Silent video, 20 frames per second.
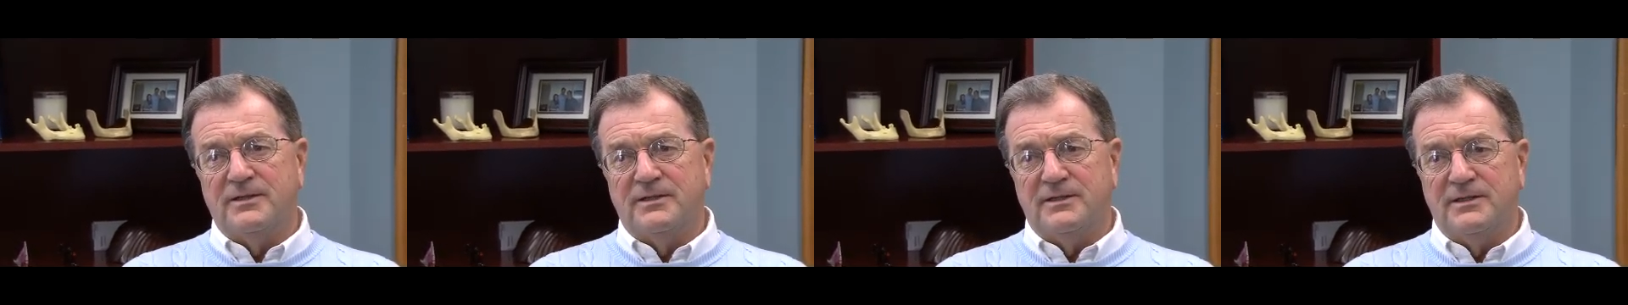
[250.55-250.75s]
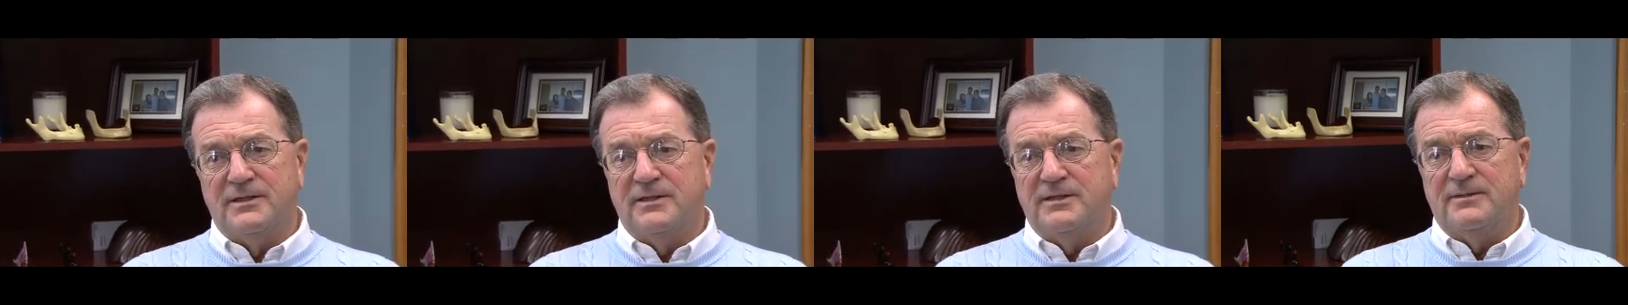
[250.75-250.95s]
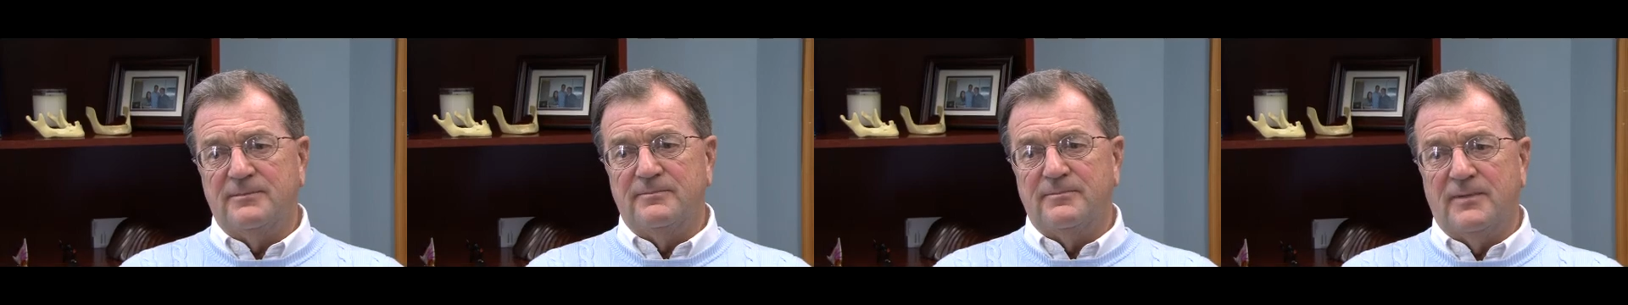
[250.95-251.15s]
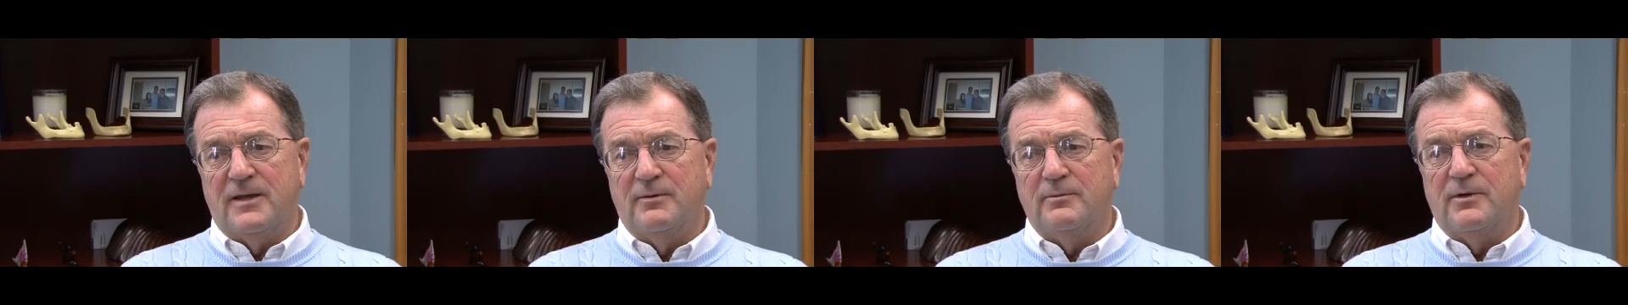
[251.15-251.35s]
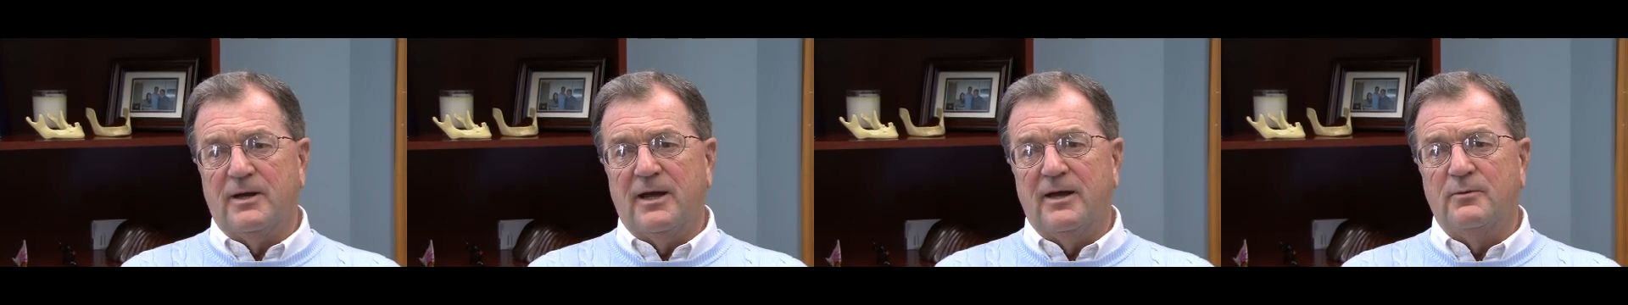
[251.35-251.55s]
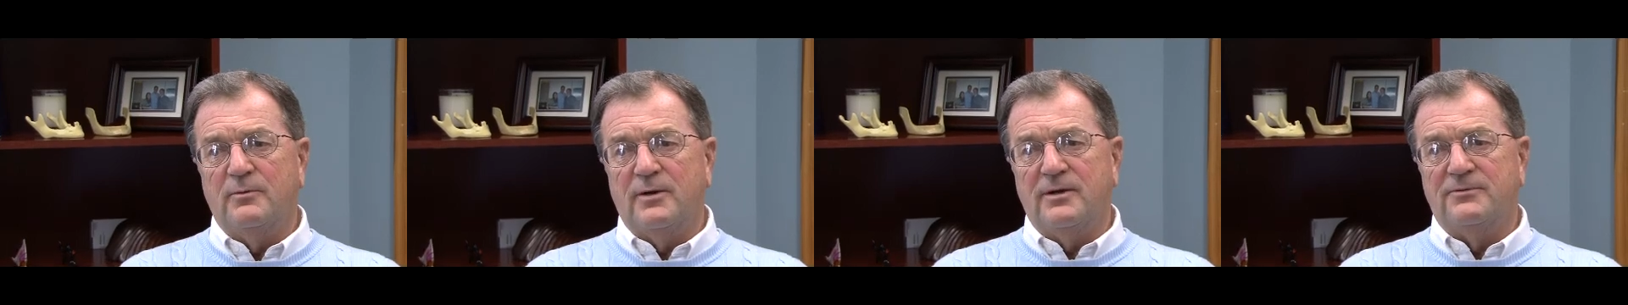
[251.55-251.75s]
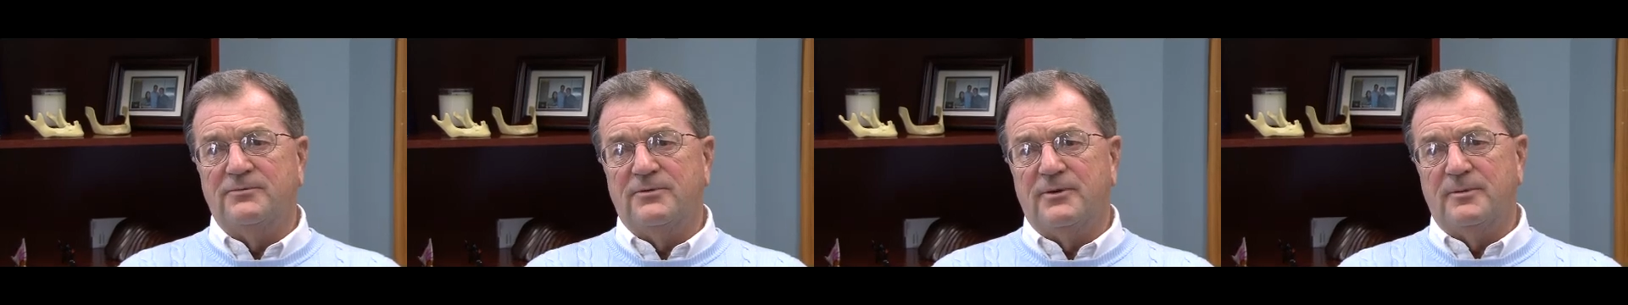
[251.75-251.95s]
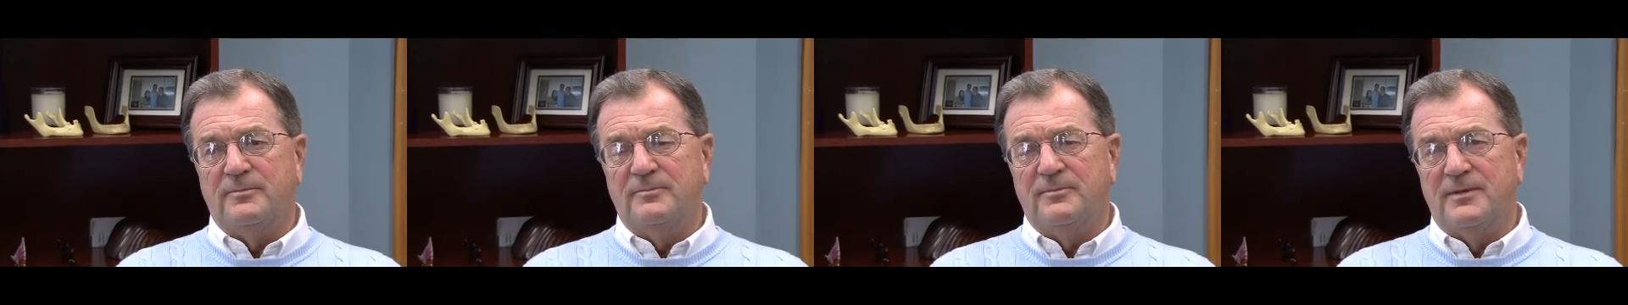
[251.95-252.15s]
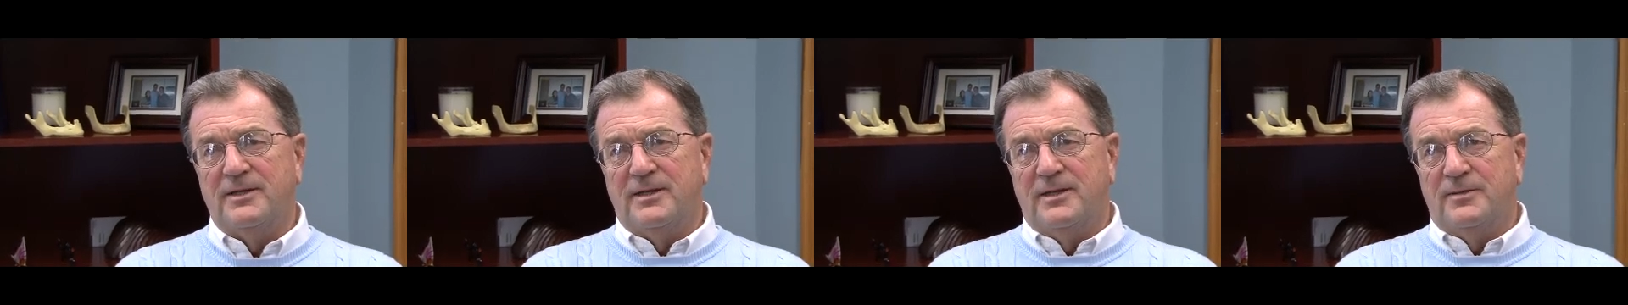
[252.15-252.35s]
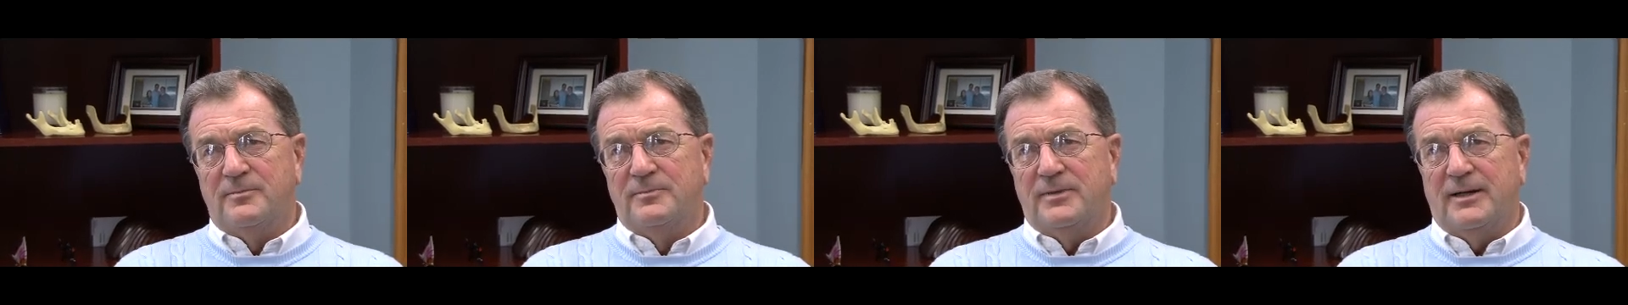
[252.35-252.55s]
Yeah, I went from
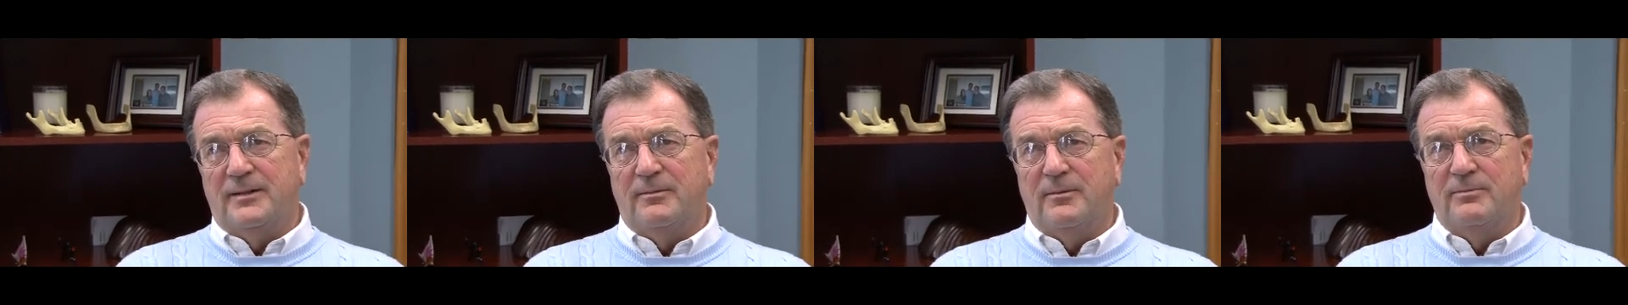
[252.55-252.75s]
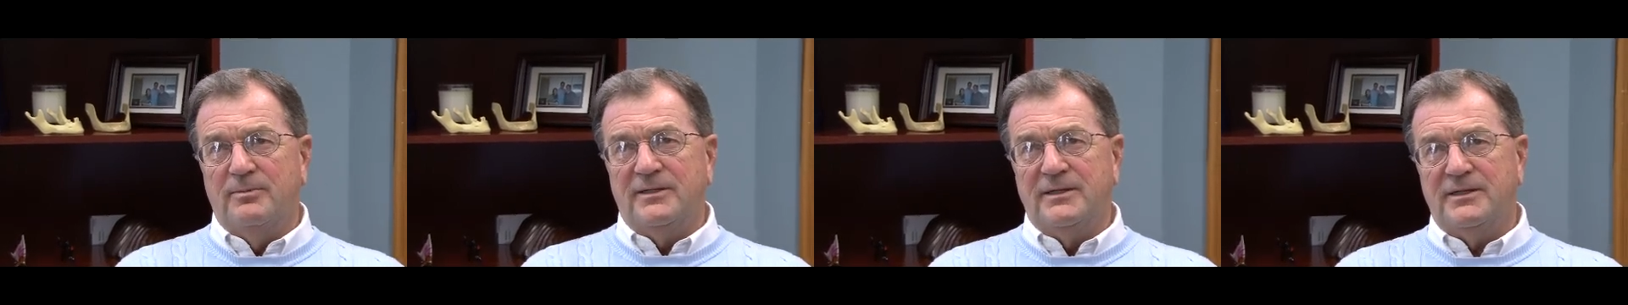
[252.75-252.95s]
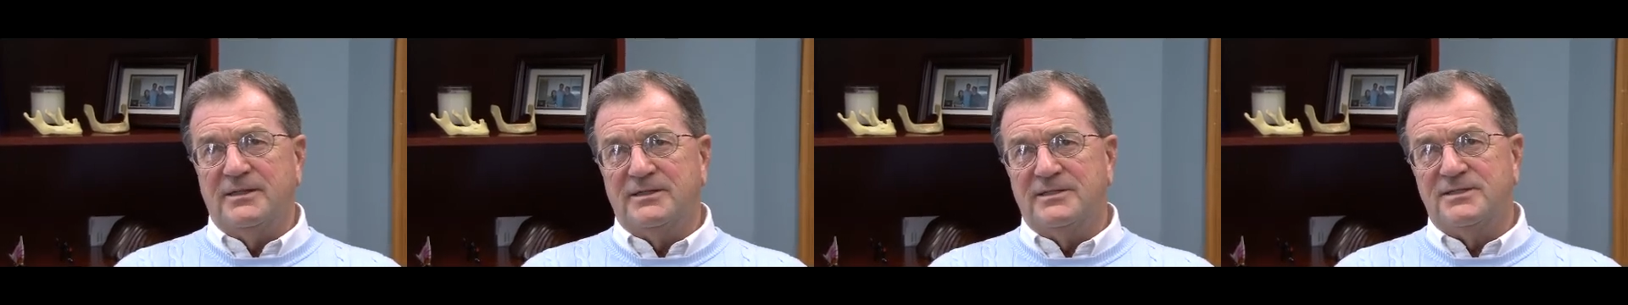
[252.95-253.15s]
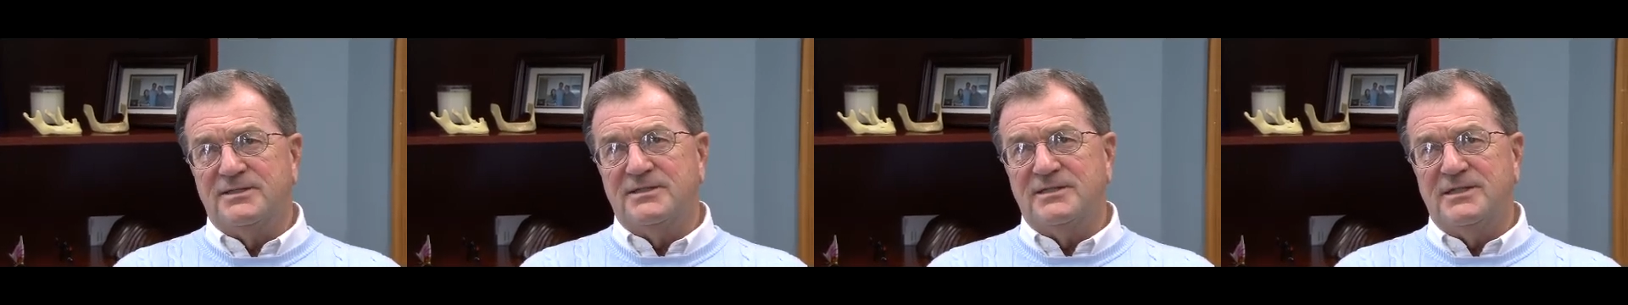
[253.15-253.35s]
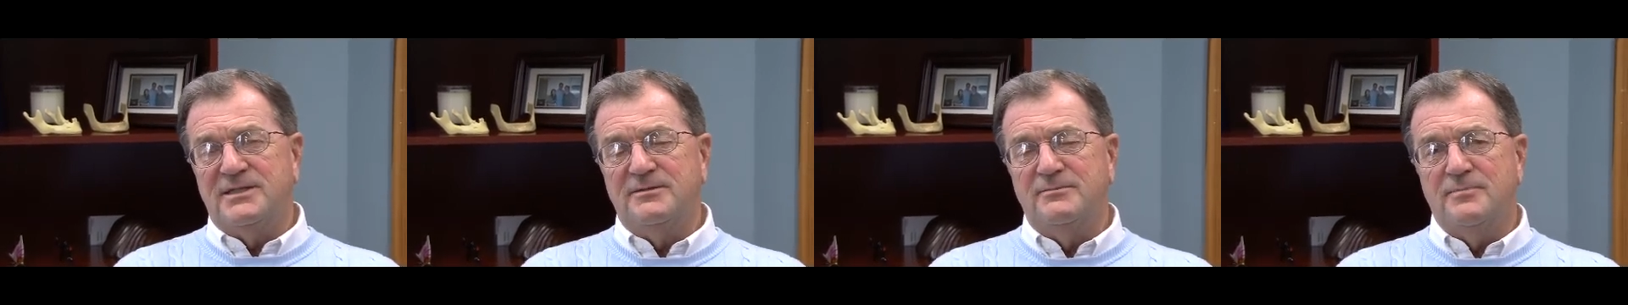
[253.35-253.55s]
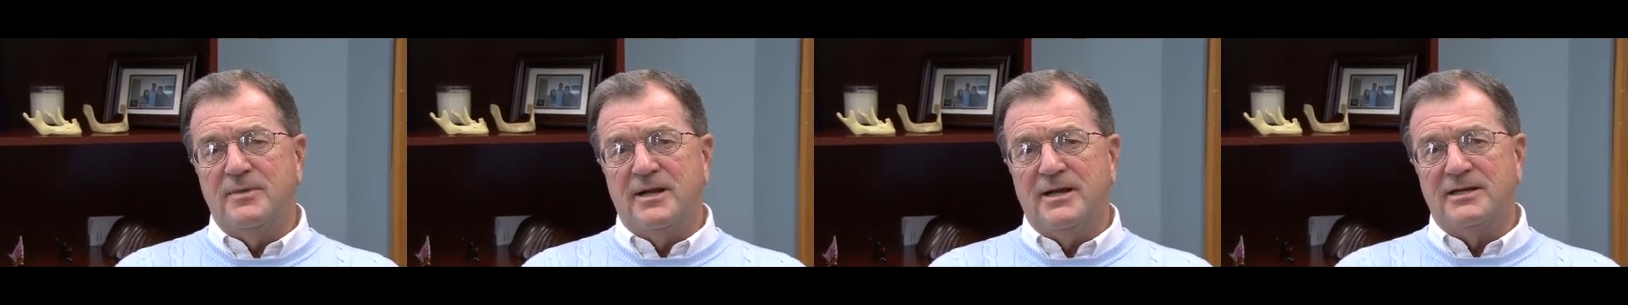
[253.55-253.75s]
probably a C-